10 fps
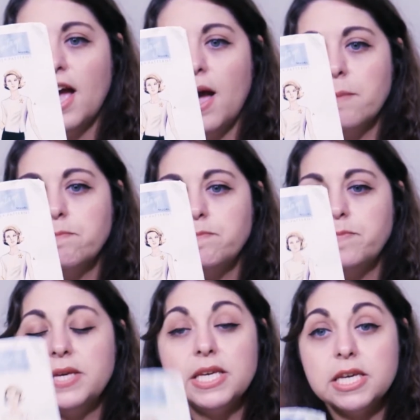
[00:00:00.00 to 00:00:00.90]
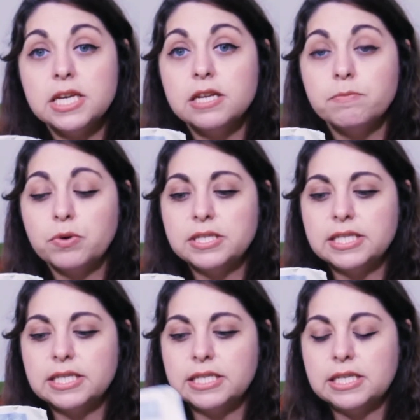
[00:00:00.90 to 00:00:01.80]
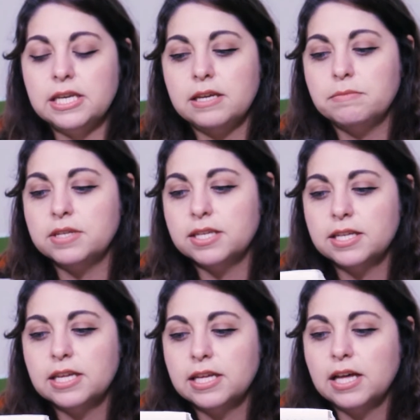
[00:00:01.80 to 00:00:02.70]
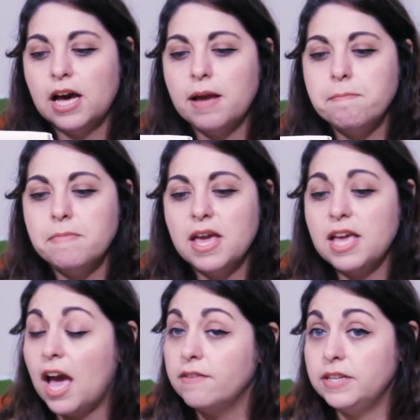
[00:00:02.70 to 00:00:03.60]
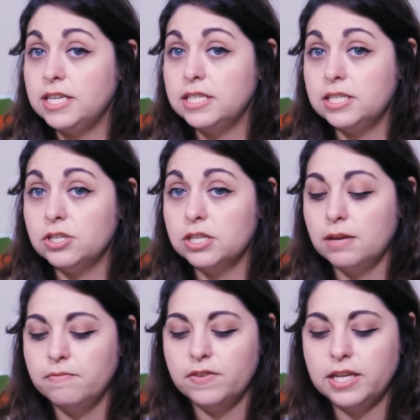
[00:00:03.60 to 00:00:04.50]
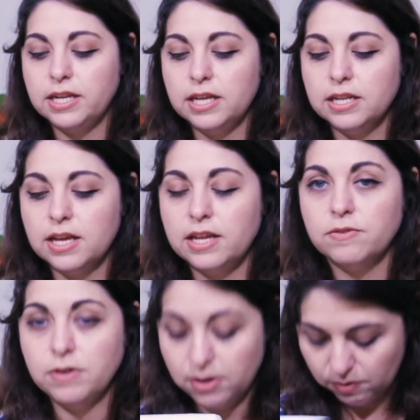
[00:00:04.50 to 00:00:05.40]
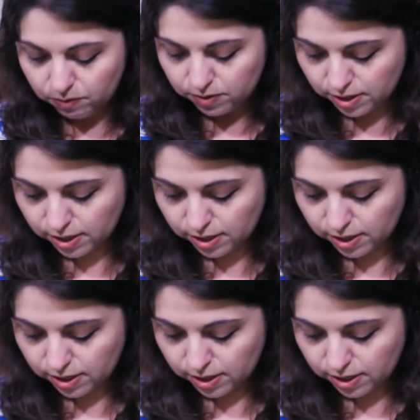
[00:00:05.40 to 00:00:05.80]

And being princess seamed, I may have an easier time fitting it. I don't know.